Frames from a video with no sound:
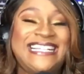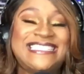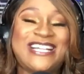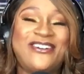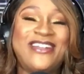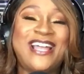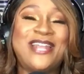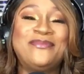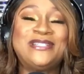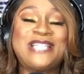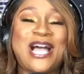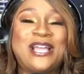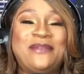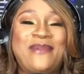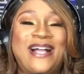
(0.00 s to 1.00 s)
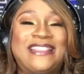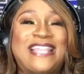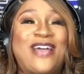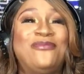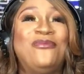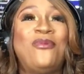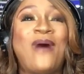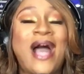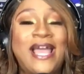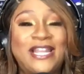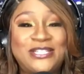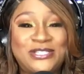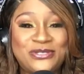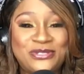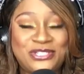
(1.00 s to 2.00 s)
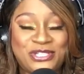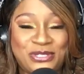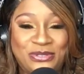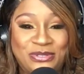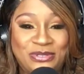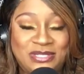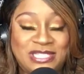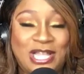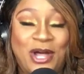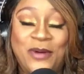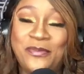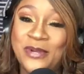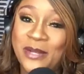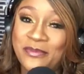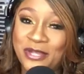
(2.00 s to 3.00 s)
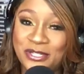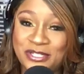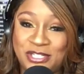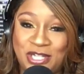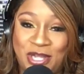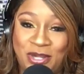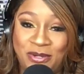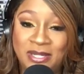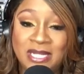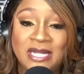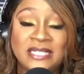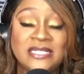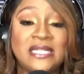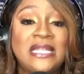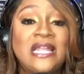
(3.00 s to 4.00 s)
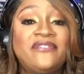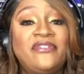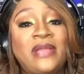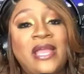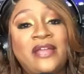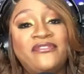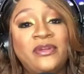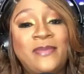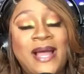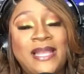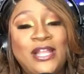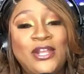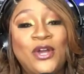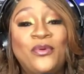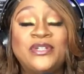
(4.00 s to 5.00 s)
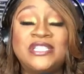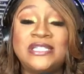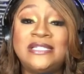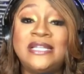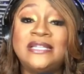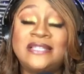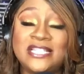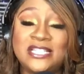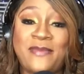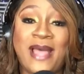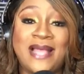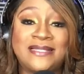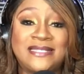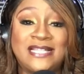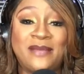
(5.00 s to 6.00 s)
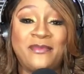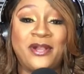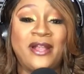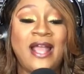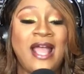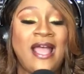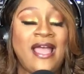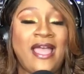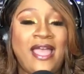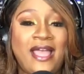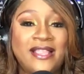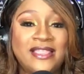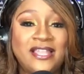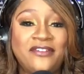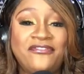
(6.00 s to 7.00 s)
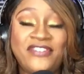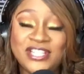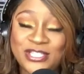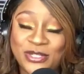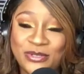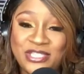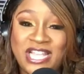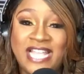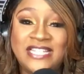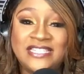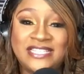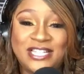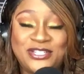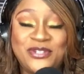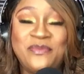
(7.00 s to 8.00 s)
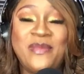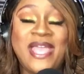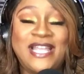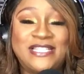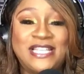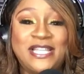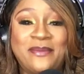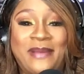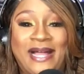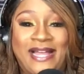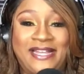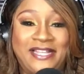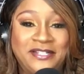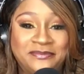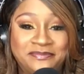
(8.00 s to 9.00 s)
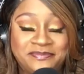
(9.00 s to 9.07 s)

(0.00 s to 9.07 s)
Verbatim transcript: So we're going to be talking about that. Why did you choose to open up your show to let everybody know what you did this past summer and the physical changes that you made to your body?